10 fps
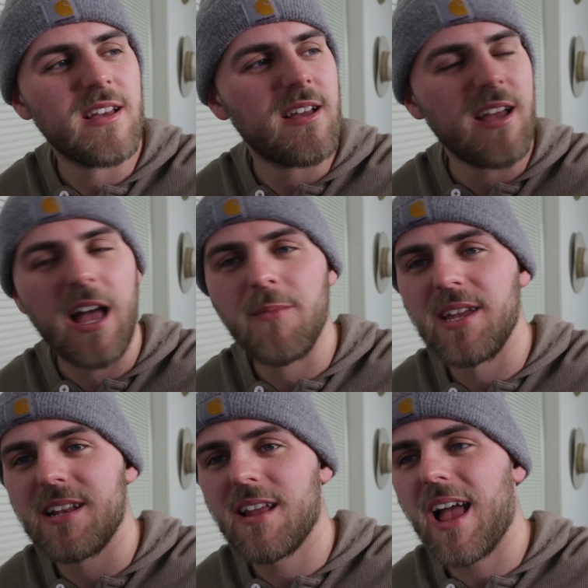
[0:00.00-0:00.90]
I
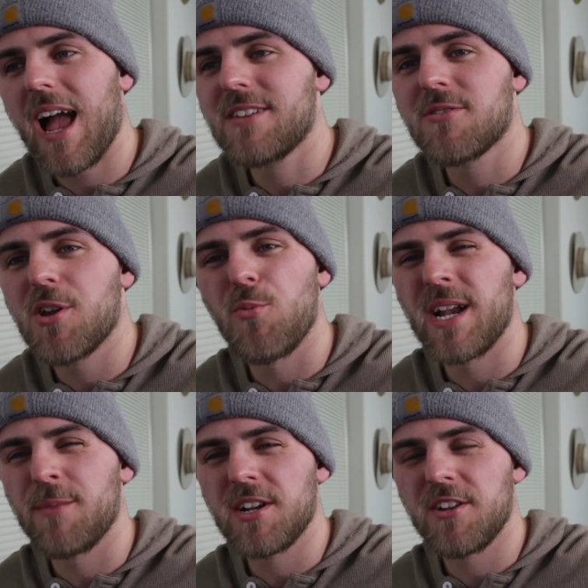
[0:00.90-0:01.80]
mean, I don't know when
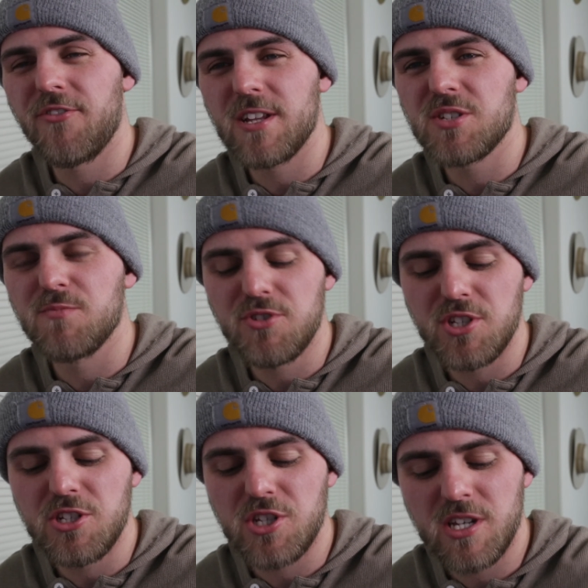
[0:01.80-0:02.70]
I'm going to finish
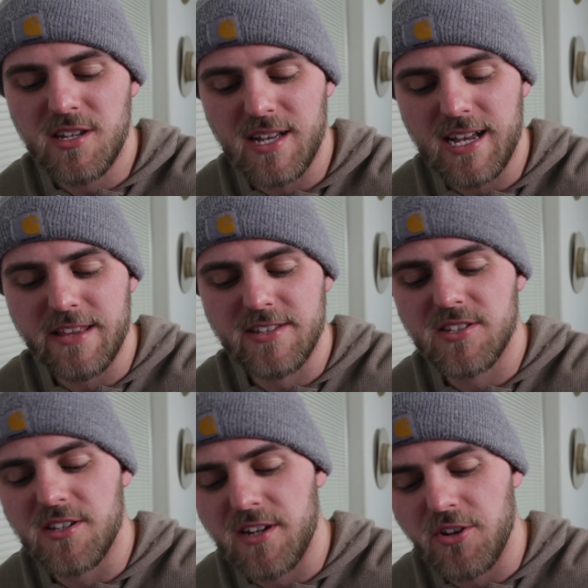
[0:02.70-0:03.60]
Mushishi. This is
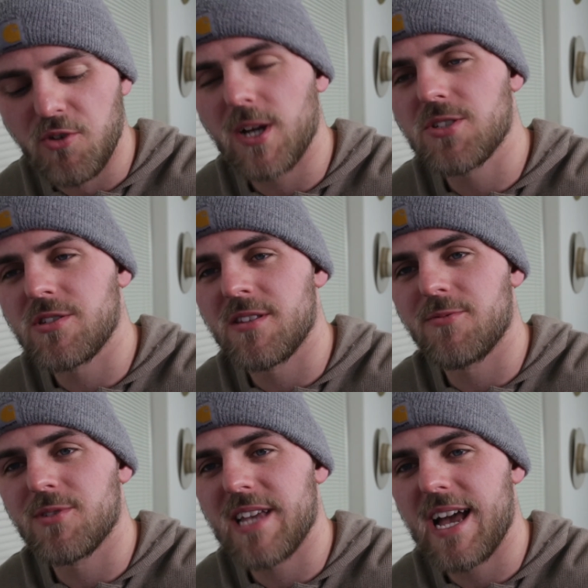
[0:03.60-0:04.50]
another question that
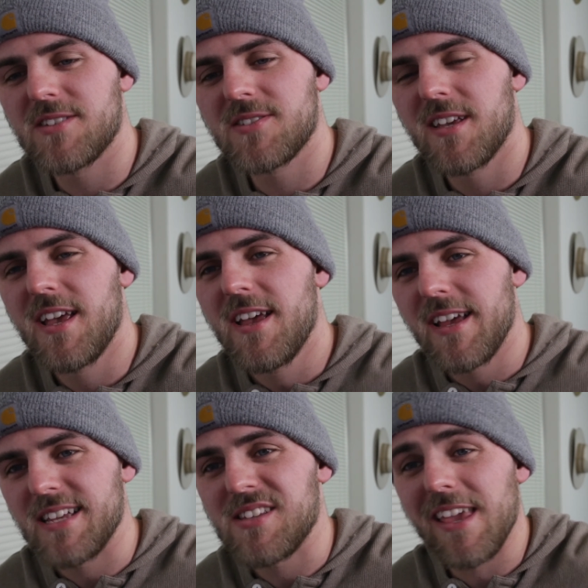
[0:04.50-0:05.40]
was asked,
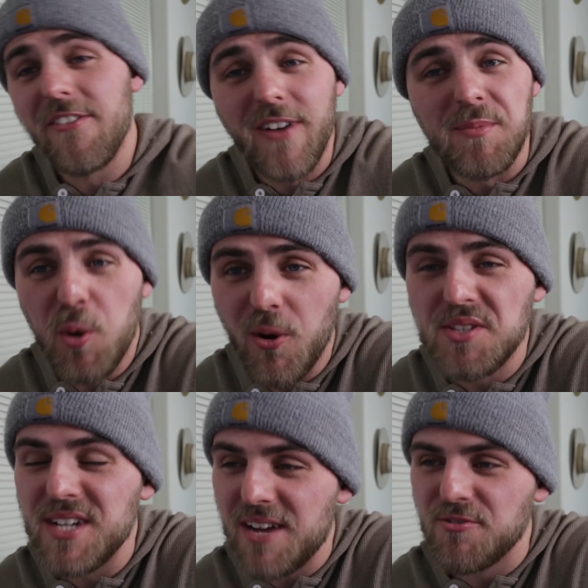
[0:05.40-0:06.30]
is if I'm going
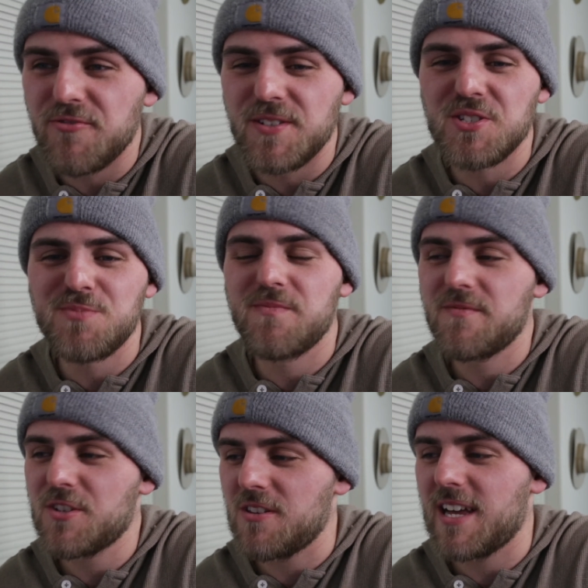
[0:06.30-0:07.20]
to ever finish
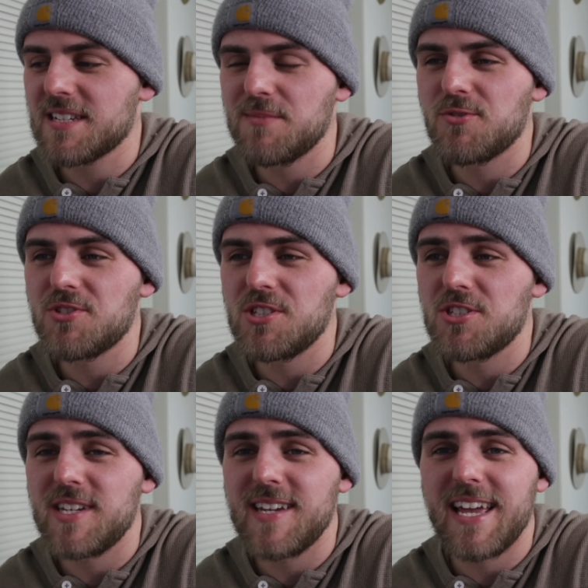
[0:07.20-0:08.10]
collecting
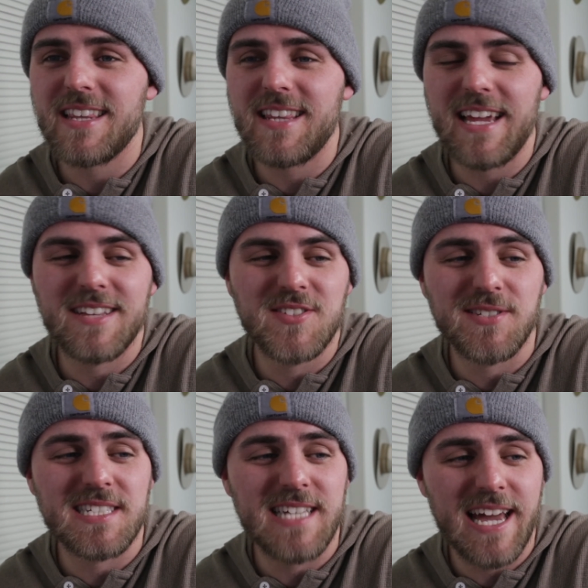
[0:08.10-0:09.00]
Mushishi, and the answer is
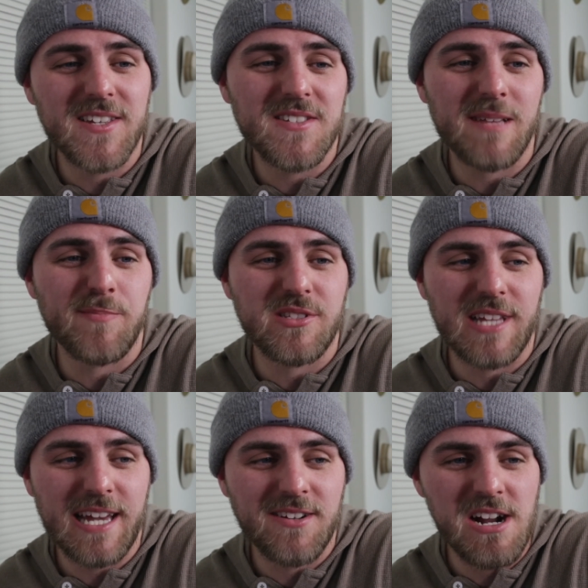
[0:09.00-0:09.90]
yes, I
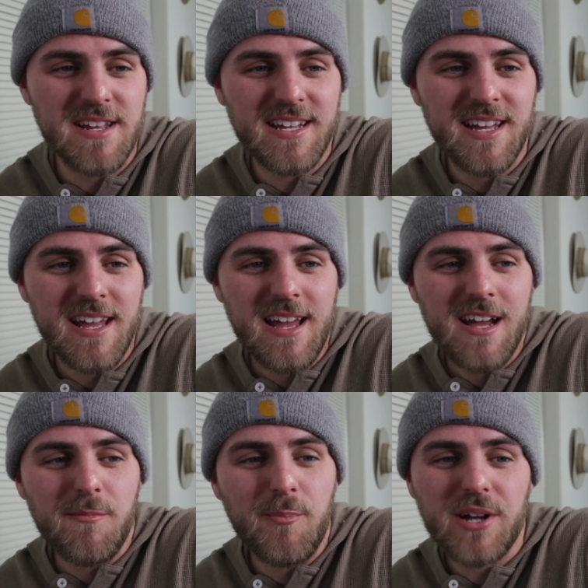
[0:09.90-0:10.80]
plan on it,
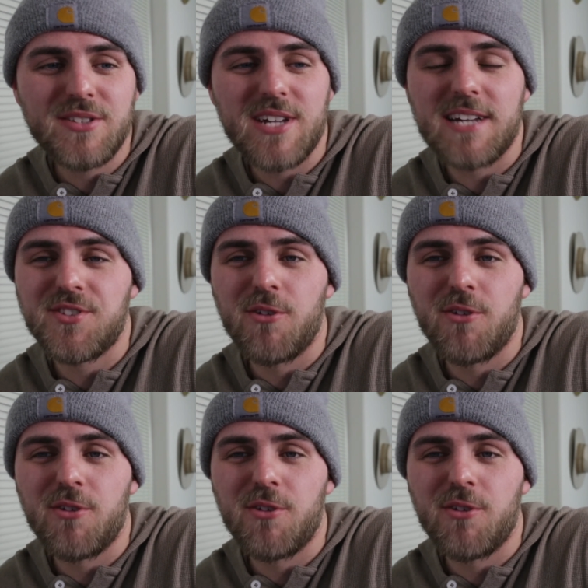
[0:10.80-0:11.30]
but I don't